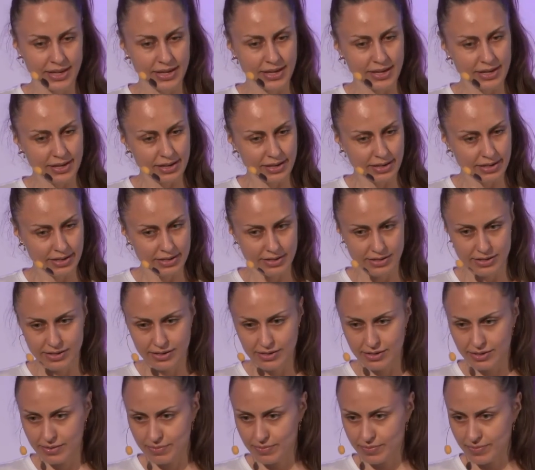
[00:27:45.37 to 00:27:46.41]

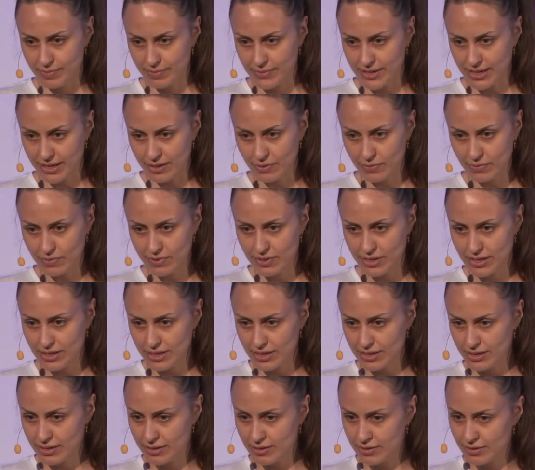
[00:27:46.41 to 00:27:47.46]
I don't
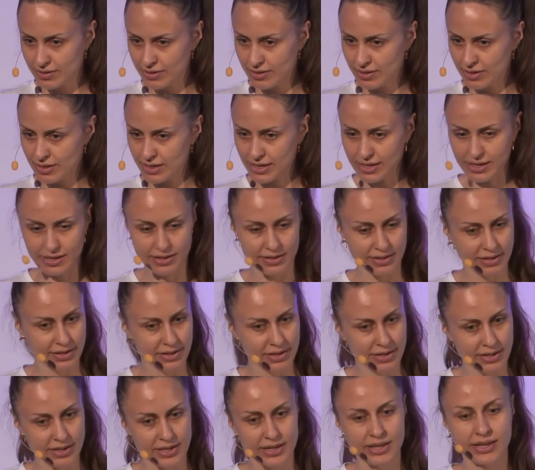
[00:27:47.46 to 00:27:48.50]
think, yeah,
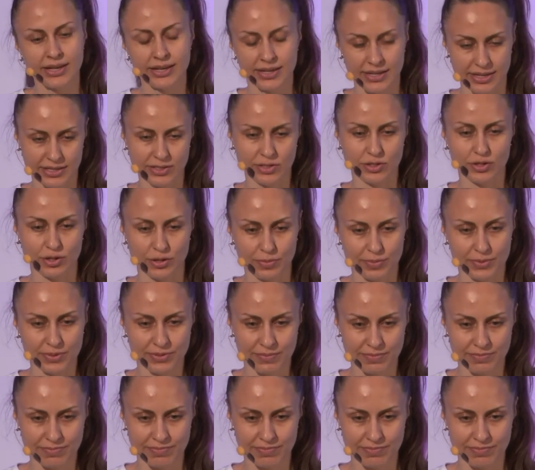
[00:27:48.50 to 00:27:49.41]
it stopped.